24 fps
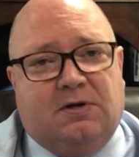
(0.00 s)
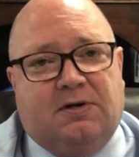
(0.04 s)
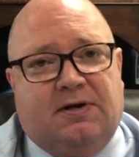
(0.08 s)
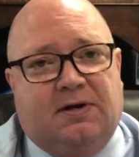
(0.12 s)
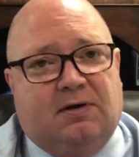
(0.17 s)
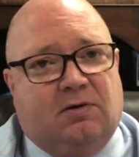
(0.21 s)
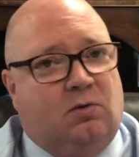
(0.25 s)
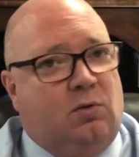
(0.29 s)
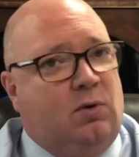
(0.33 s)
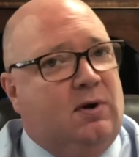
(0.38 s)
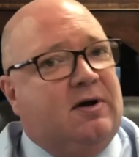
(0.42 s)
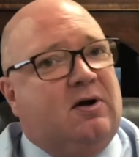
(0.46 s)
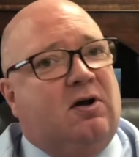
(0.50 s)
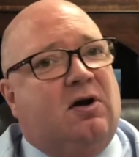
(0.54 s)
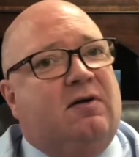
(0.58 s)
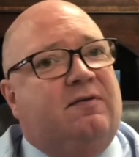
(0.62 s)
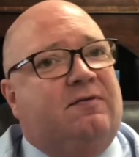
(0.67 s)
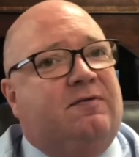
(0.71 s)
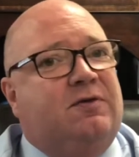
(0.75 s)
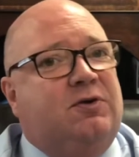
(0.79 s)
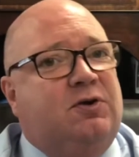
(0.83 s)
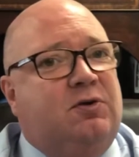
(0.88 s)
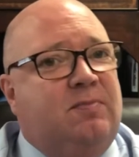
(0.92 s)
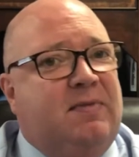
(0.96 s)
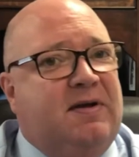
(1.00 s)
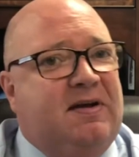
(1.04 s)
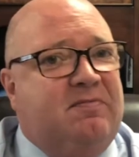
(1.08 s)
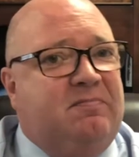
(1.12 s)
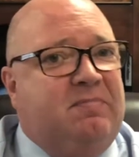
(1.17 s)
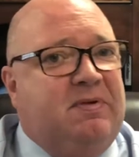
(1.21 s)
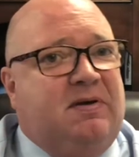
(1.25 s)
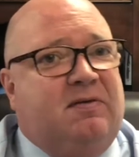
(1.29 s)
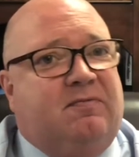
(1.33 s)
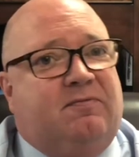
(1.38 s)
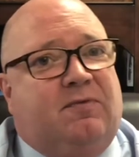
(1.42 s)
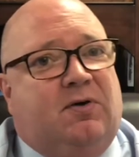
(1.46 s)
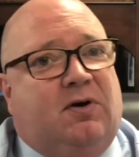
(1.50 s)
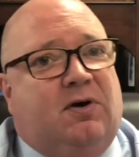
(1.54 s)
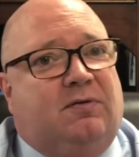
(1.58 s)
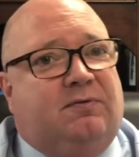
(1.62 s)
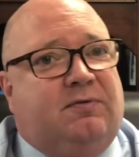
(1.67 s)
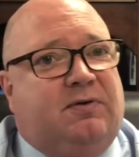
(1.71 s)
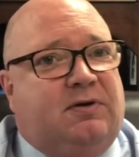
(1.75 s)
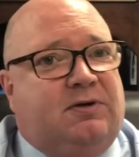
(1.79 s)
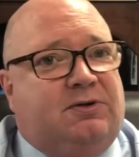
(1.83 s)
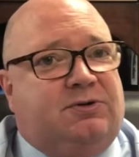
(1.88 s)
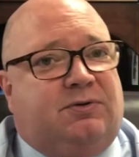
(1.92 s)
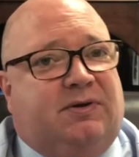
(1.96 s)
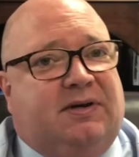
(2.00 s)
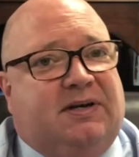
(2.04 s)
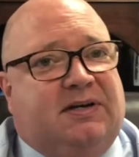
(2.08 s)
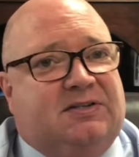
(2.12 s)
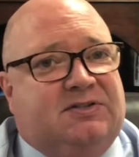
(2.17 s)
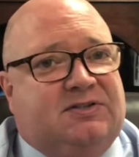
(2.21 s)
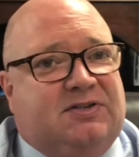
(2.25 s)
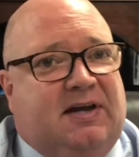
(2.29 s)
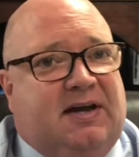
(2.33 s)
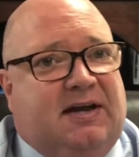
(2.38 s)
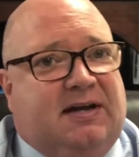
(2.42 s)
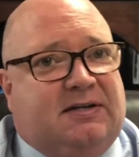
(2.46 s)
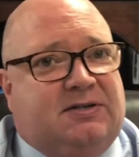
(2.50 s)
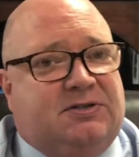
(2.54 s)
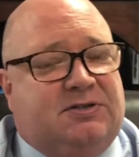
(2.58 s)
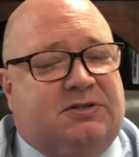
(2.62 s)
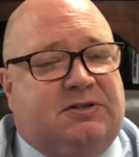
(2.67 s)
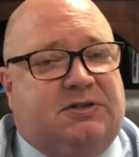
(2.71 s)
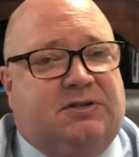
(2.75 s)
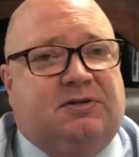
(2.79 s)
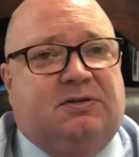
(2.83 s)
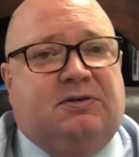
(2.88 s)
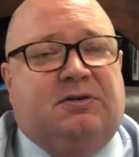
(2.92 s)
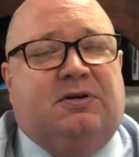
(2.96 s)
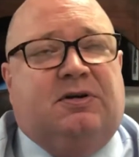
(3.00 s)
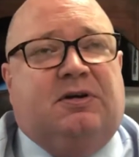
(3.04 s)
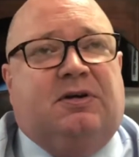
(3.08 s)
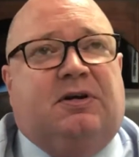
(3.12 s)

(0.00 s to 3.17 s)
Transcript: Now, quite often you may have been involved in a transaction